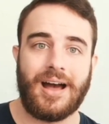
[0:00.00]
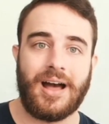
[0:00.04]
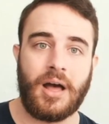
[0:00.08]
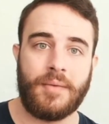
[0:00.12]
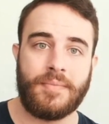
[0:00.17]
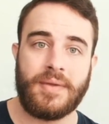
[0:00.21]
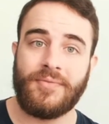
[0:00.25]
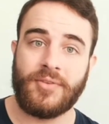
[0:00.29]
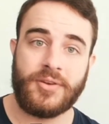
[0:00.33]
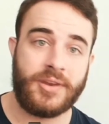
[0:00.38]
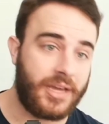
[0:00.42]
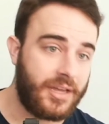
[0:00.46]

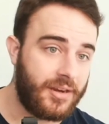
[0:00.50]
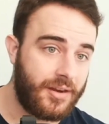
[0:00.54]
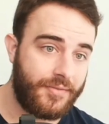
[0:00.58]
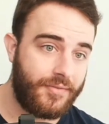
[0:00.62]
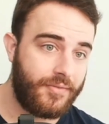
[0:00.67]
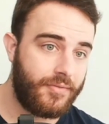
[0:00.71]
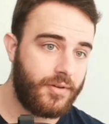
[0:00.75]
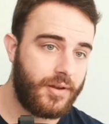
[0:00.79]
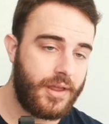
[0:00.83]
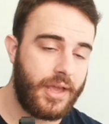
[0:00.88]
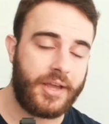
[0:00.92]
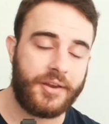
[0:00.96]
even Nick
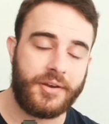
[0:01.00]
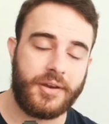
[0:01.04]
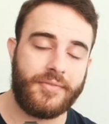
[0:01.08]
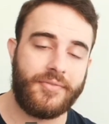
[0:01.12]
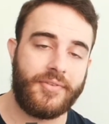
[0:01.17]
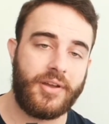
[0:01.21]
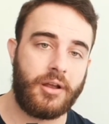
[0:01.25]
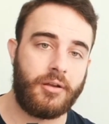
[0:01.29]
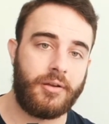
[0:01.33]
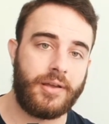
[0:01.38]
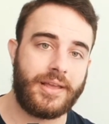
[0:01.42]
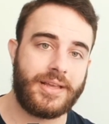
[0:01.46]

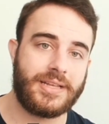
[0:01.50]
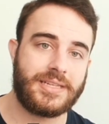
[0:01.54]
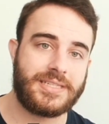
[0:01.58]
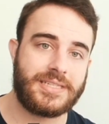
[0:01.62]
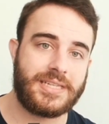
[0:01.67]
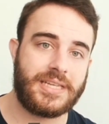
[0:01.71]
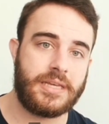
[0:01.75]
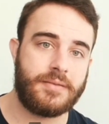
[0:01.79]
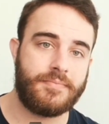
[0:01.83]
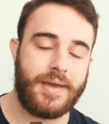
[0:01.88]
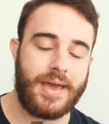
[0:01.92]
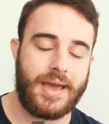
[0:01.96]
Iganaveri, his
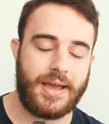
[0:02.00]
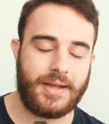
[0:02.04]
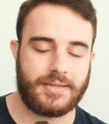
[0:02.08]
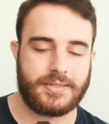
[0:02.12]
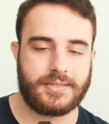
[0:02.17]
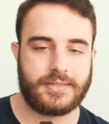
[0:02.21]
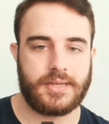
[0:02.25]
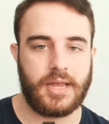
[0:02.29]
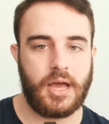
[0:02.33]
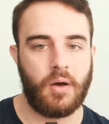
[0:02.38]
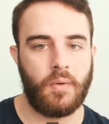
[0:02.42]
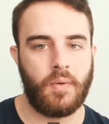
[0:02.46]
teammate.
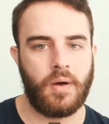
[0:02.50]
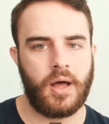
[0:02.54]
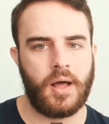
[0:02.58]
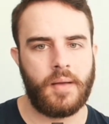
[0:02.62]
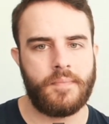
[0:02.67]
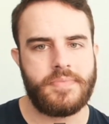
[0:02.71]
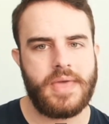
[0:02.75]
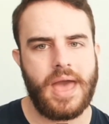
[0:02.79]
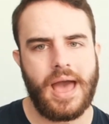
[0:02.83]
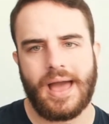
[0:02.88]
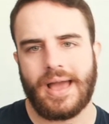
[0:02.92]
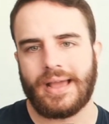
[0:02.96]
So
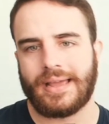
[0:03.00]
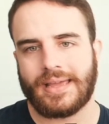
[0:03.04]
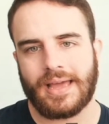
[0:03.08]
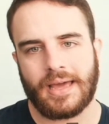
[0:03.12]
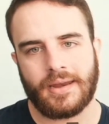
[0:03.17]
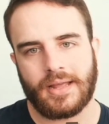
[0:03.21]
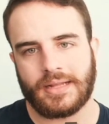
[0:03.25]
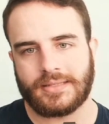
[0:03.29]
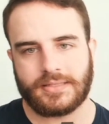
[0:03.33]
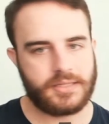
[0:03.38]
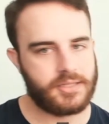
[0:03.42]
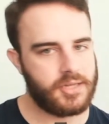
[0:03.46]

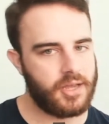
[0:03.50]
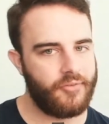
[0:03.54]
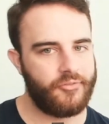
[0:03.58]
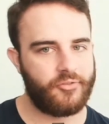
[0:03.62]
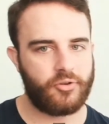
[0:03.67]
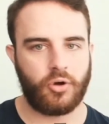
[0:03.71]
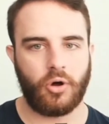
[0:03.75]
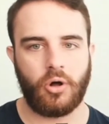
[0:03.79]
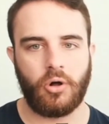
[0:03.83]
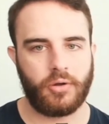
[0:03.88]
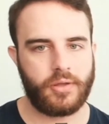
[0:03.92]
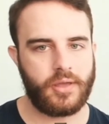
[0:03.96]
again, it's a tough
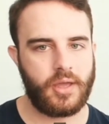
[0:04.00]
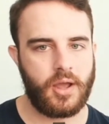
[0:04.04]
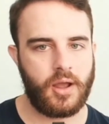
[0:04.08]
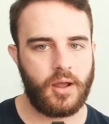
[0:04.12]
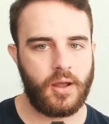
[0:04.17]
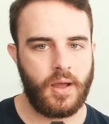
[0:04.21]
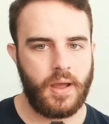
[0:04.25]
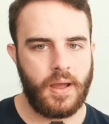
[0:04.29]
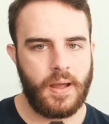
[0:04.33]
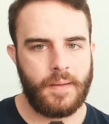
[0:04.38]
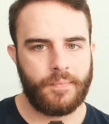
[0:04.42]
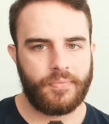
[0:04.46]
call here.